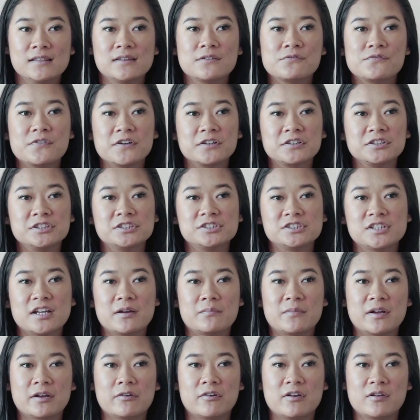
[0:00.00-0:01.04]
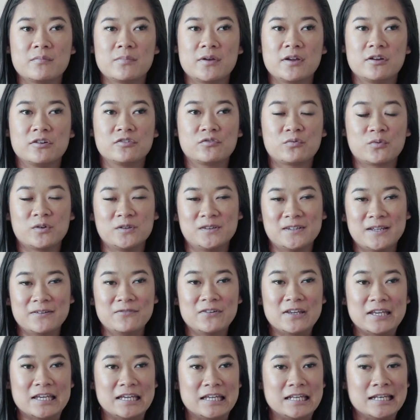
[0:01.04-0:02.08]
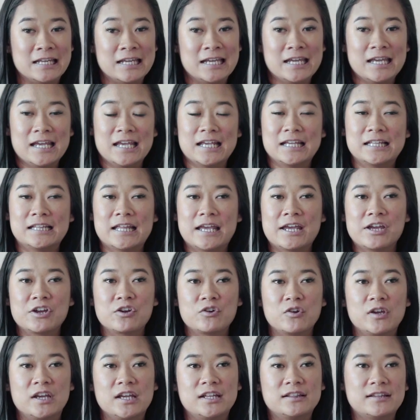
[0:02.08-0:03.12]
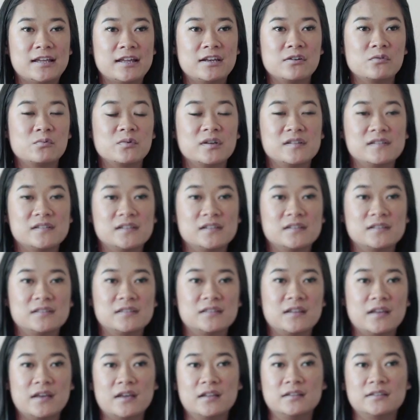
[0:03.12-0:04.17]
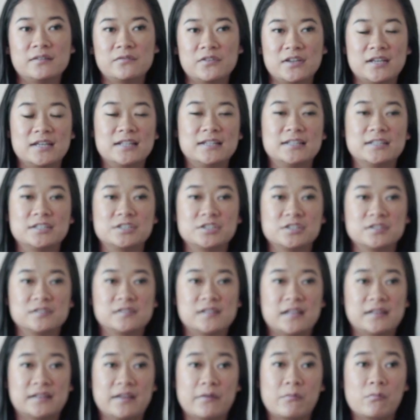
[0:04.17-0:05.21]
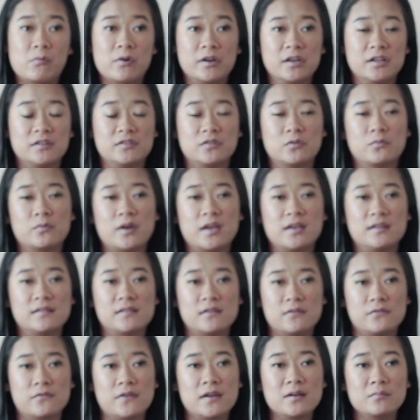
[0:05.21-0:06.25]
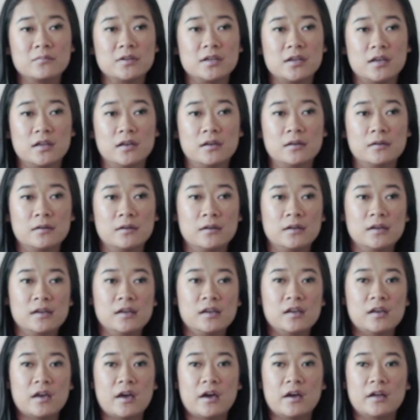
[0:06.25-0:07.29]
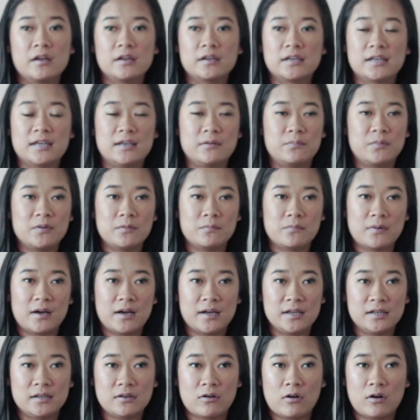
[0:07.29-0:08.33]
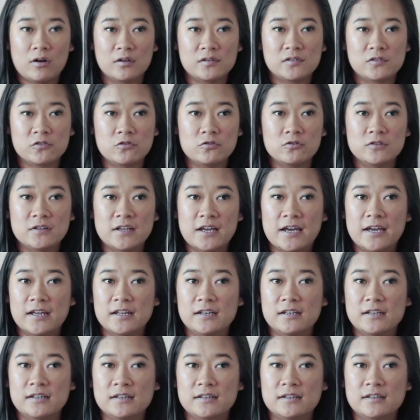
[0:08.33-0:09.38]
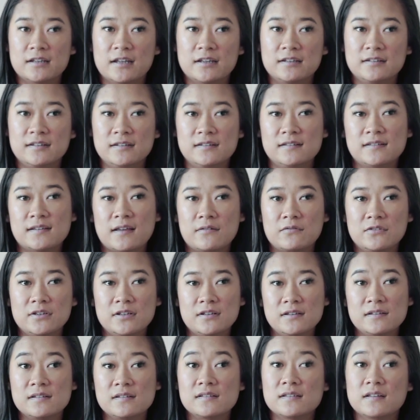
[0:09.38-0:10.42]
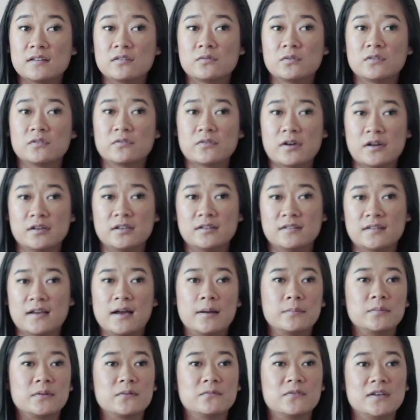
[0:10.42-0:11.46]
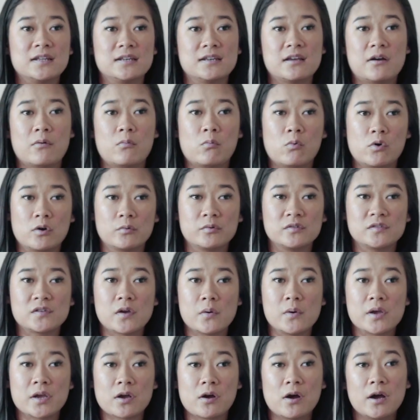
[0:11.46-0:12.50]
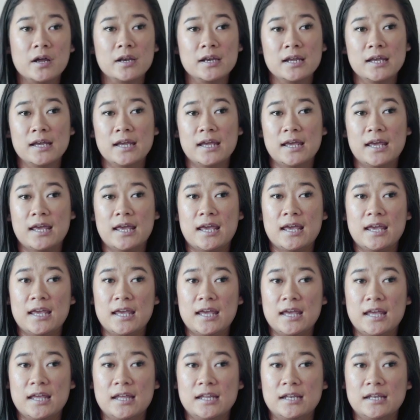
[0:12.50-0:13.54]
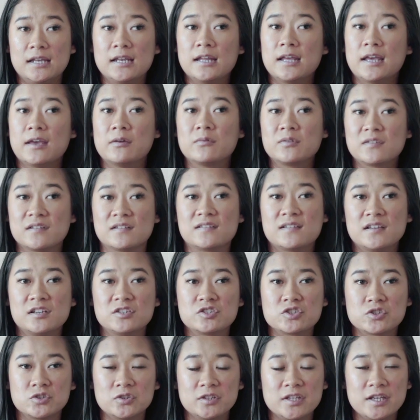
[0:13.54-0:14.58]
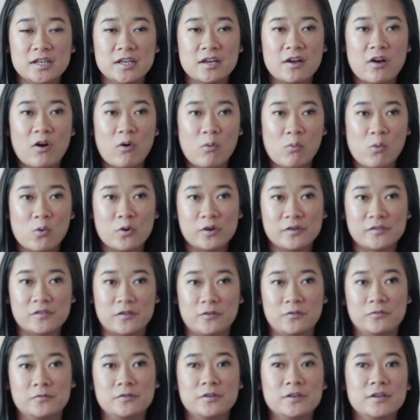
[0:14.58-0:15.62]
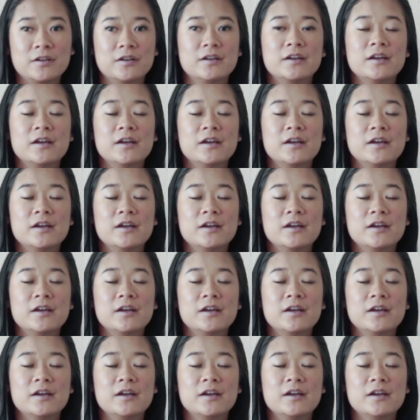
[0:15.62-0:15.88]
The village that my grandparents were living in, they agreed that it wasn't the living conditions that they wanted to raise their family in. Keep in mind also that 1970s, this was around the time the Vietnam War was going on, and it was essentially a war zone.